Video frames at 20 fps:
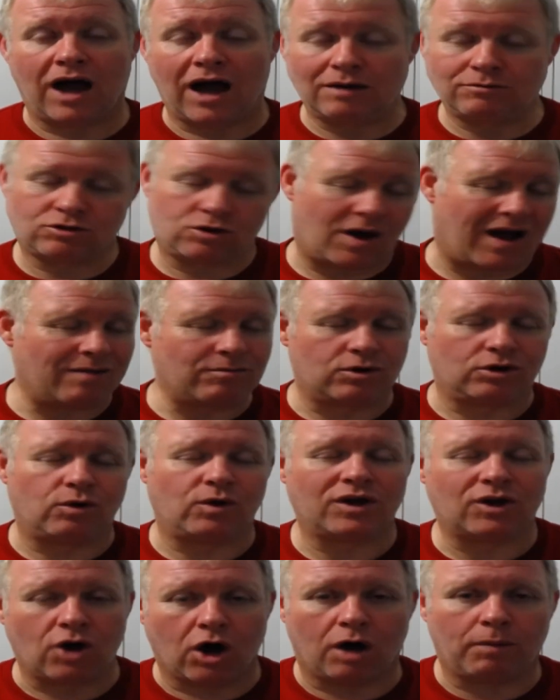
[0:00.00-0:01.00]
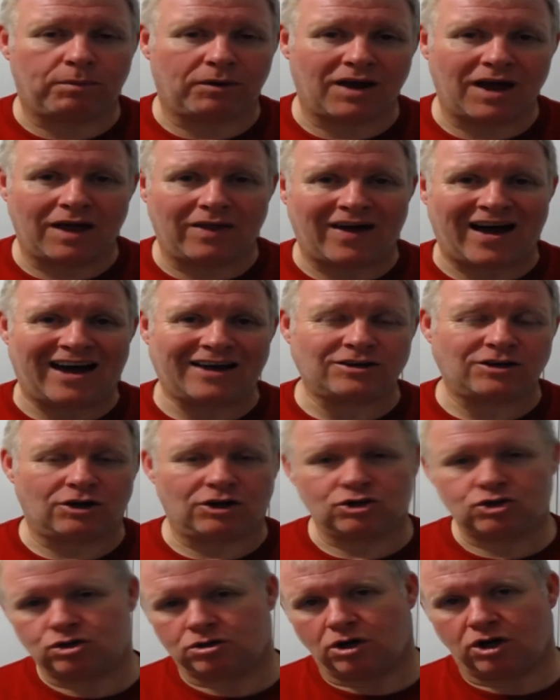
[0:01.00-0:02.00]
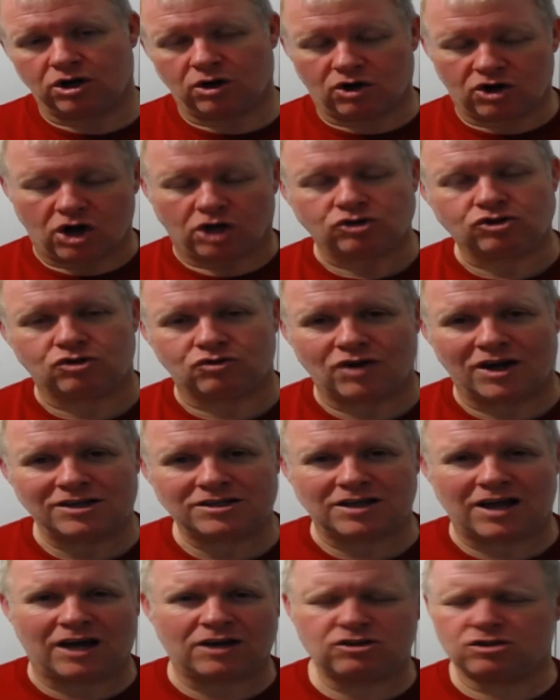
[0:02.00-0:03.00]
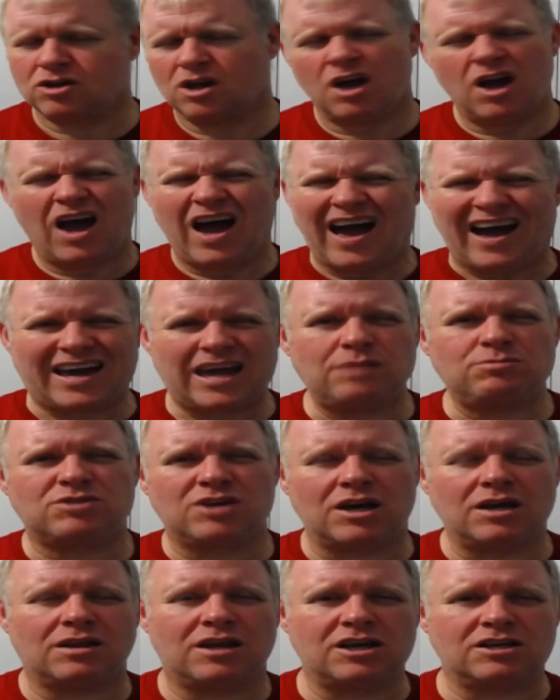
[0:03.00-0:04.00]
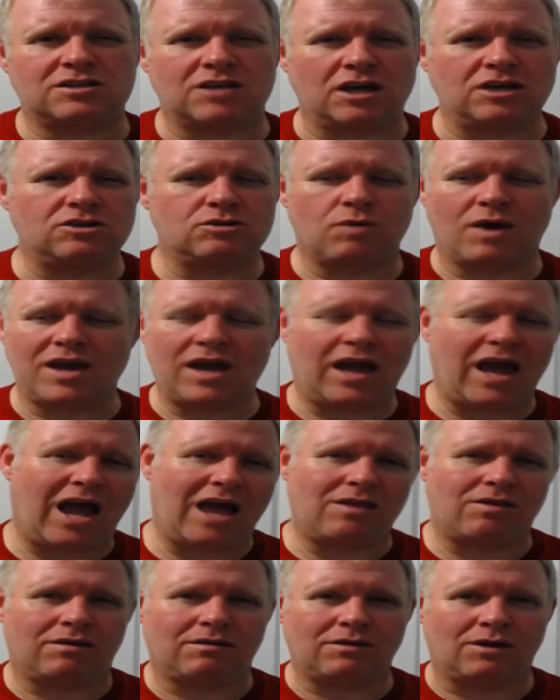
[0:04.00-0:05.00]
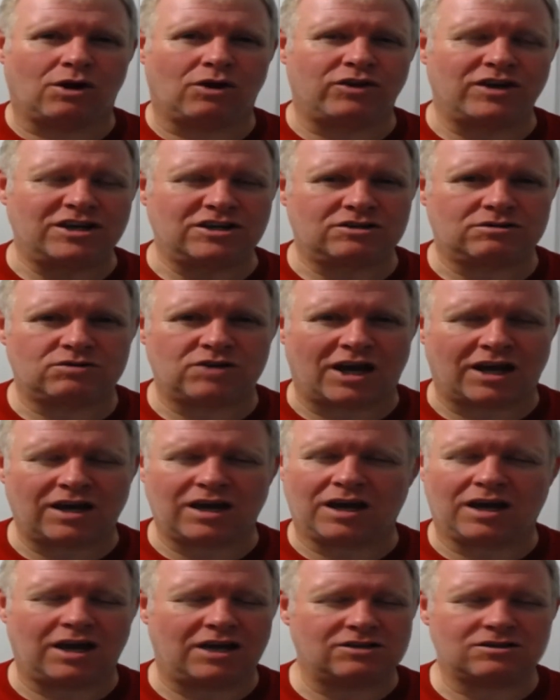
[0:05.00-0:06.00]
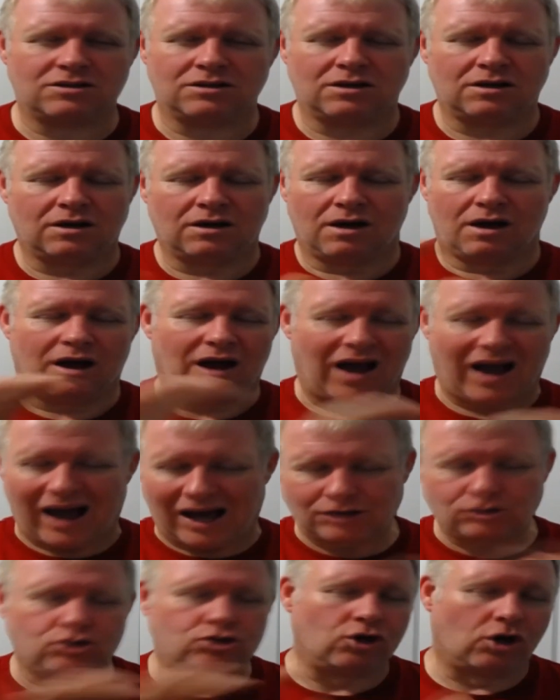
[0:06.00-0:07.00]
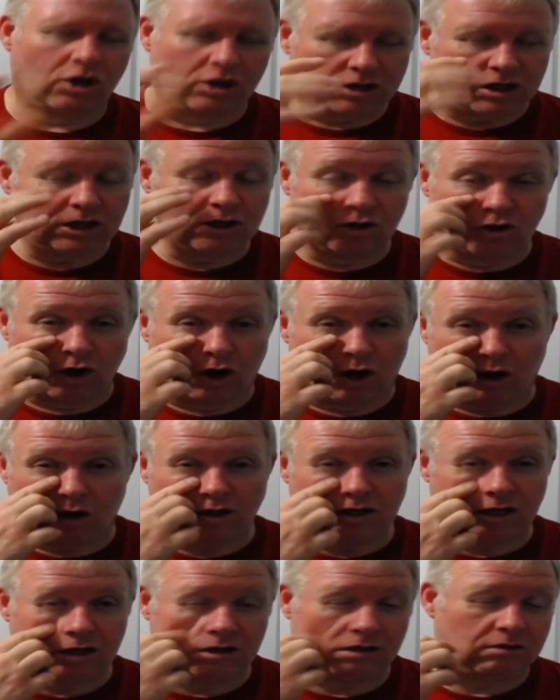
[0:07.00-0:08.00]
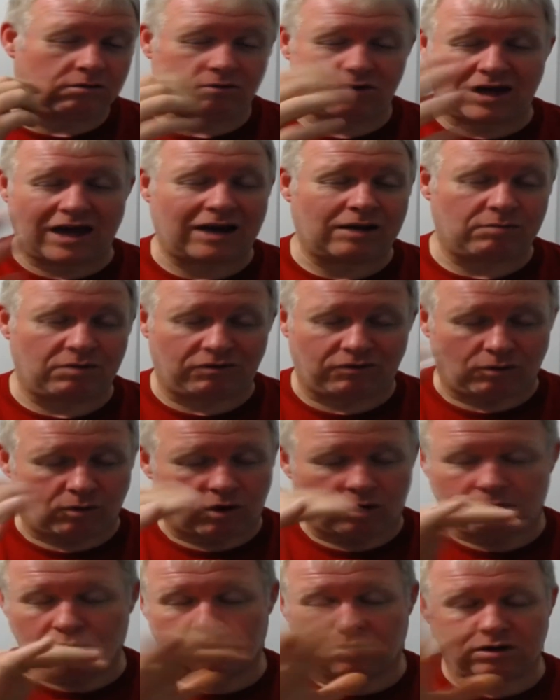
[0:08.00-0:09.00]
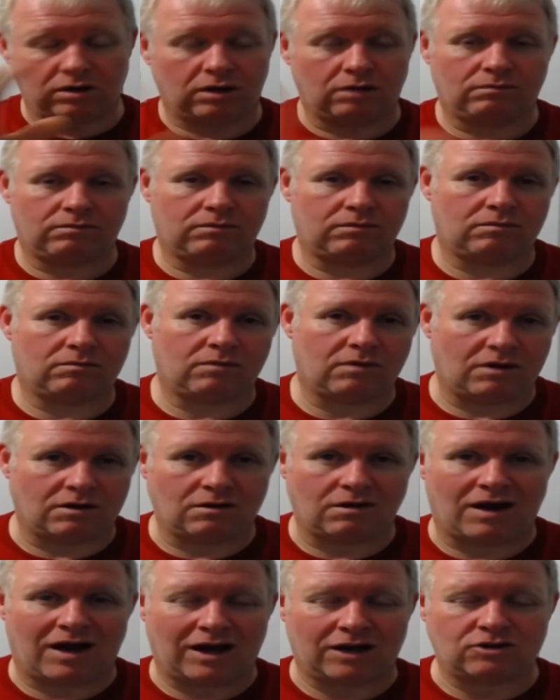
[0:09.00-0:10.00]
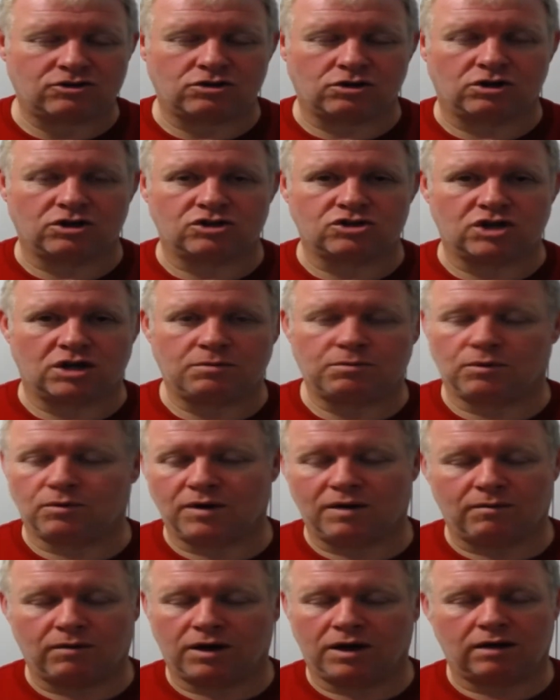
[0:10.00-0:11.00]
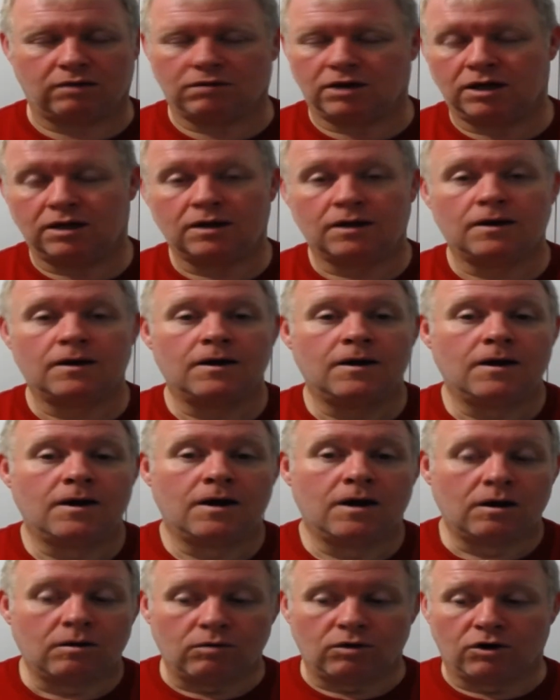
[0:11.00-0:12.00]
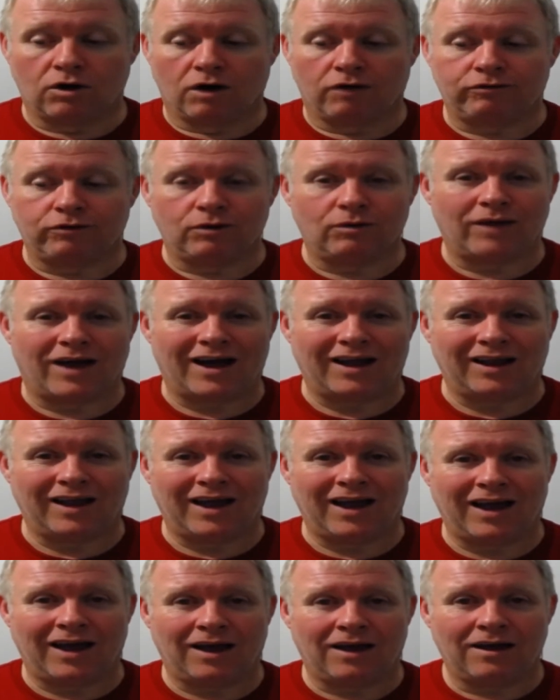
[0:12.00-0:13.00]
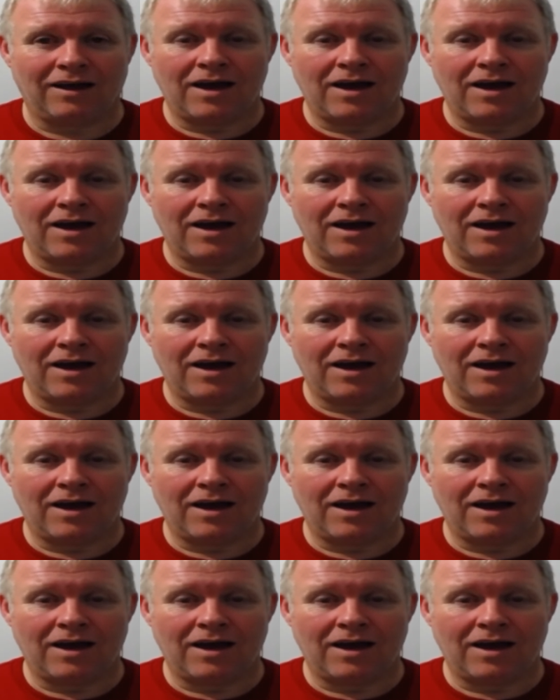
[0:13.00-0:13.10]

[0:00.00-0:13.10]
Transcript: so I'm going to incorporate that, you know, show you concentrates and that, because I keep seeing these things where you get, you know, these check it kits. I'll show you, you get them if you want, but I can show you a cheaper way, but anyway, we'll go through that later.